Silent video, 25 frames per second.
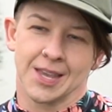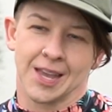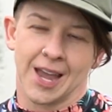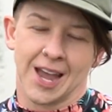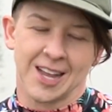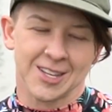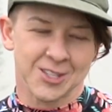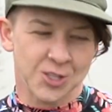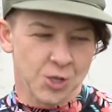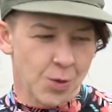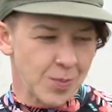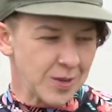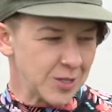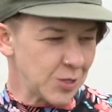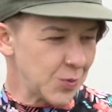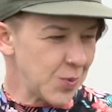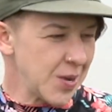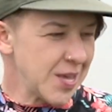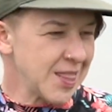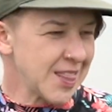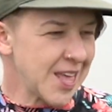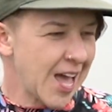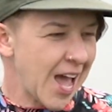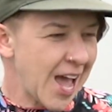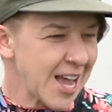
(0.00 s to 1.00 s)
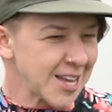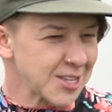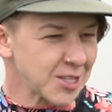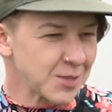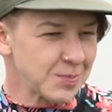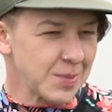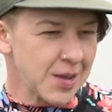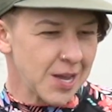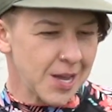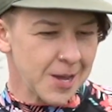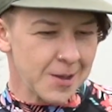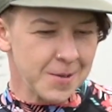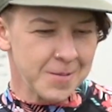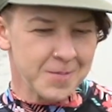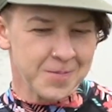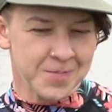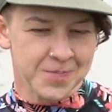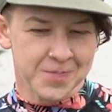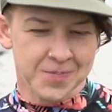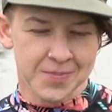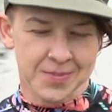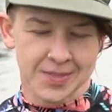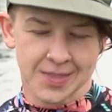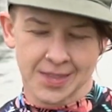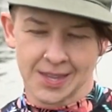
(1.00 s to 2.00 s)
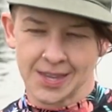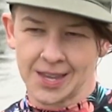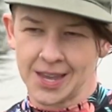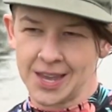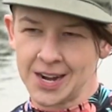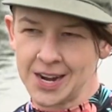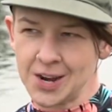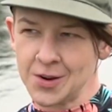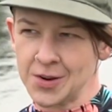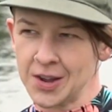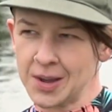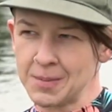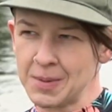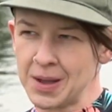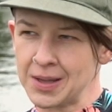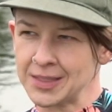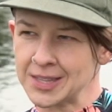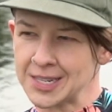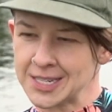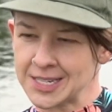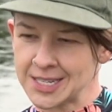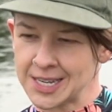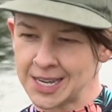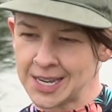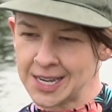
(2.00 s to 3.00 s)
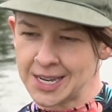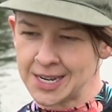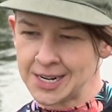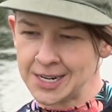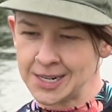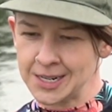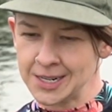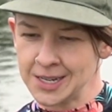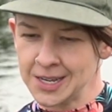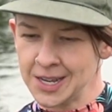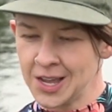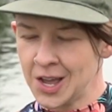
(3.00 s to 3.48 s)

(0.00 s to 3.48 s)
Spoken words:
And so between the asthma and hearing about this kid,